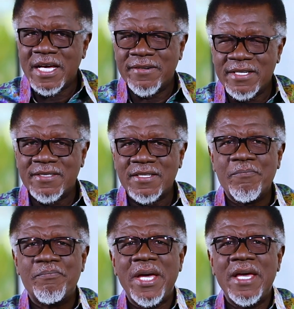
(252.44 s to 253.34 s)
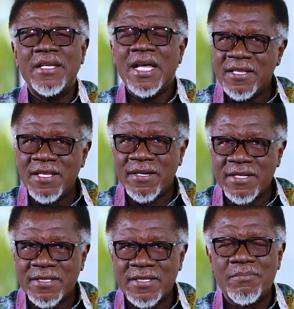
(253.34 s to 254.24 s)
There is some pain and there
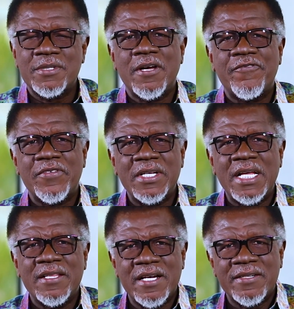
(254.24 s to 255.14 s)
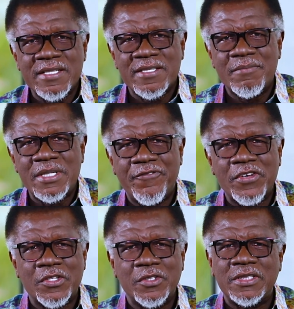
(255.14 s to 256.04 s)
is some suffering and there is some
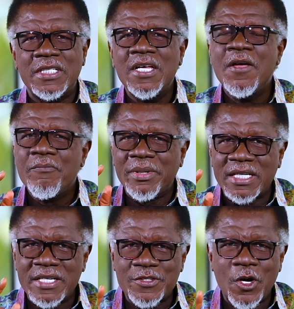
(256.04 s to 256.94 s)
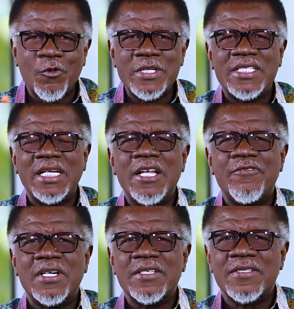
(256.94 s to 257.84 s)
difficulty, but there is always
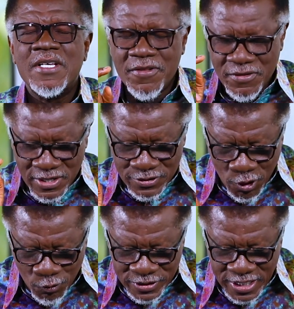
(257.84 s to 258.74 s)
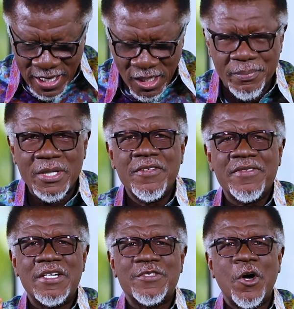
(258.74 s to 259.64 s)
deliverance. There is always help.
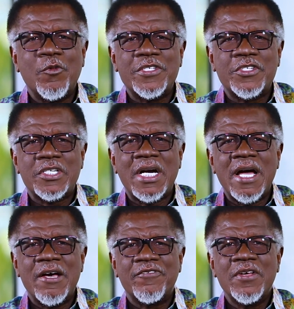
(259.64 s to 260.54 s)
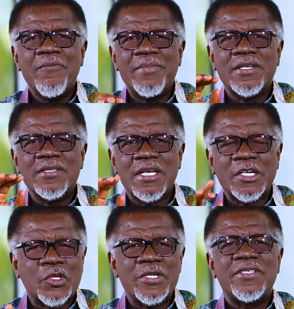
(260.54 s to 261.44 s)
There is always triumph, because the
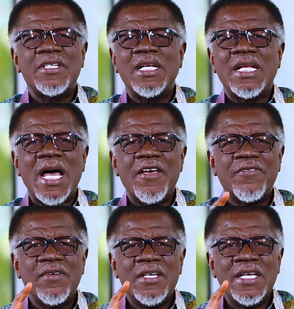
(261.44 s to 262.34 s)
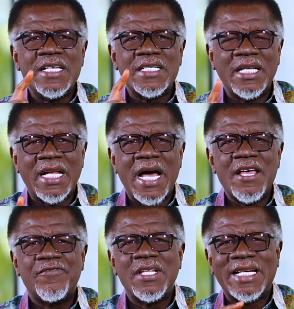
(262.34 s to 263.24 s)
Christian life is a
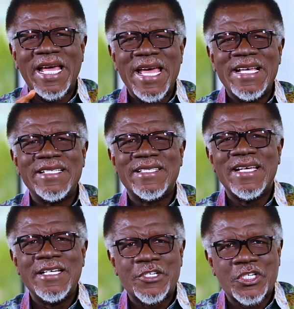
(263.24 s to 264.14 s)
life that ends in